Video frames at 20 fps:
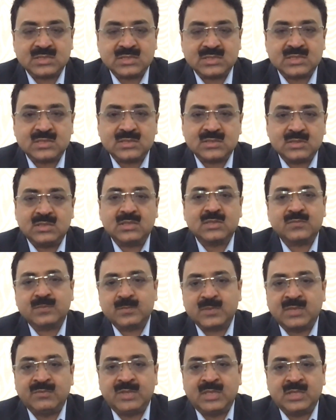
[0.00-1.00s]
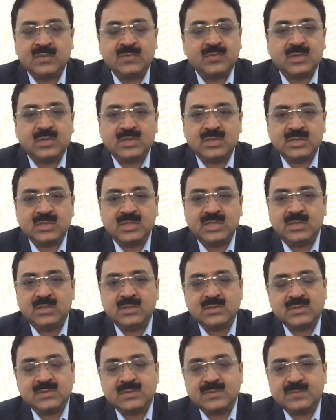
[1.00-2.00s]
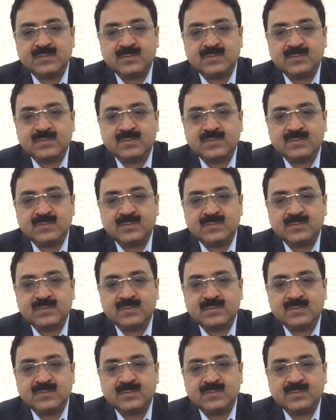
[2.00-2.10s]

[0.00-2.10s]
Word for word: uh, convenient for dealers.